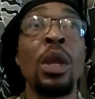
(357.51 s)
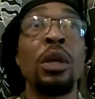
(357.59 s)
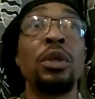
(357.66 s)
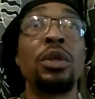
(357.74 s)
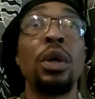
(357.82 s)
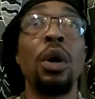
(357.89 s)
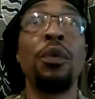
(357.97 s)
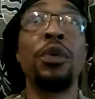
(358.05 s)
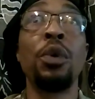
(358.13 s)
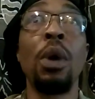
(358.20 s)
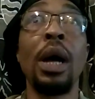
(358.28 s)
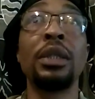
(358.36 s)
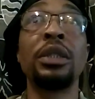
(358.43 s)
So if you
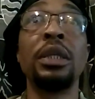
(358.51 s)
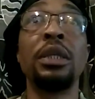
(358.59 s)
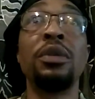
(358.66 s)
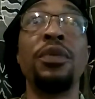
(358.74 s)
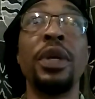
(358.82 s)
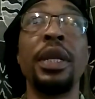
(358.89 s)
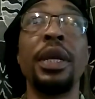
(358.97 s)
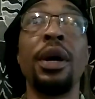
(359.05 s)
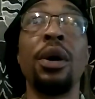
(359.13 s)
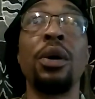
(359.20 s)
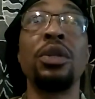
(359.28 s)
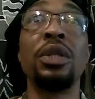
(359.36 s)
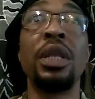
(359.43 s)
watch these
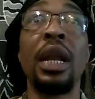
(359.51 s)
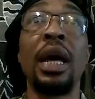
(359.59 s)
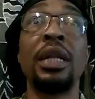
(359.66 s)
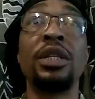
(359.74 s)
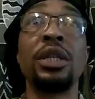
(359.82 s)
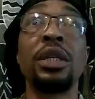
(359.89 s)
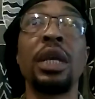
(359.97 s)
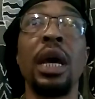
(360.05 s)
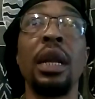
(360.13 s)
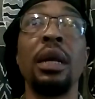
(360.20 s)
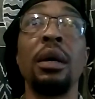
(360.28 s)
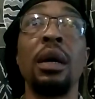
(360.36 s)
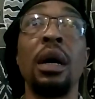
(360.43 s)
videos that I just
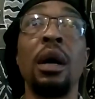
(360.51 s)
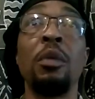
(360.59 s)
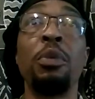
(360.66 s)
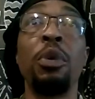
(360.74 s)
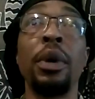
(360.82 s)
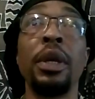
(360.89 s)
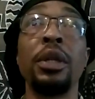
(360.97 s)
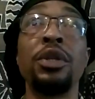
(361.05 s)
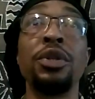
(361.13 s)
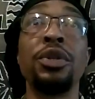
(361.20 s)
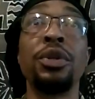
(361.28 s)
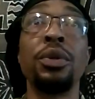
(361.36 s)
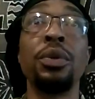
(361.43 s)
kind of pointed you
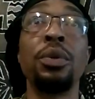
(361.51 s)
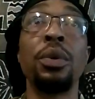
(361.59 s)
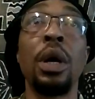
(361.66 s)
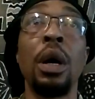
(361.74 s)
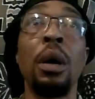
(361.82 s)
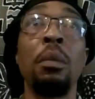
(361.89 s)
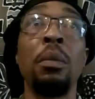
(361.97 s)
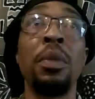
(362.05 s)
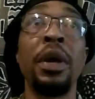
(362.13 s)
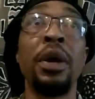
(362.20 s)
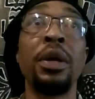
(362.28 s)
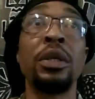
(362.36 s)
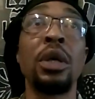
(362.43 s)
to,
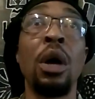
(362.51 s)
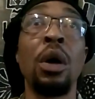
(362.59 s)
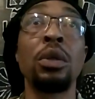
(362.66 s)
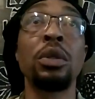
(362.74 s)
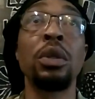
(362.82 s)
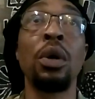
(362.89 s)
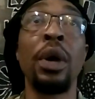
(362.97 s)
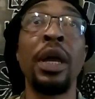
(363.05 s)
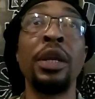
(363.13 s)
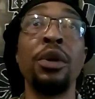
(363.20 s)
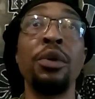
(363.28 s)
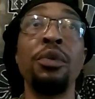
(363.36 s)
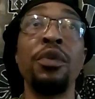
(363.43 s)
there is also a
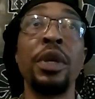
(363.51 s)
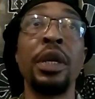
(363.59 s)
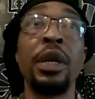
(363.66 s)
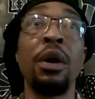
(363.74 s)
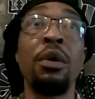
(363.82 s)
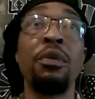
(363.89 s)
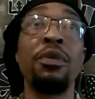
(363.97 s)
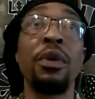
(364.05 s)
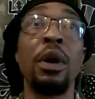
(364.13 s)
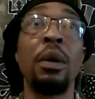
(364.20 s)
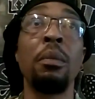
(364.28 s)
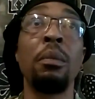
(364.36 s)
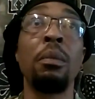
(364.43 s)
new video
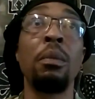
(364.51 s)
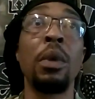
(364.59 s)
from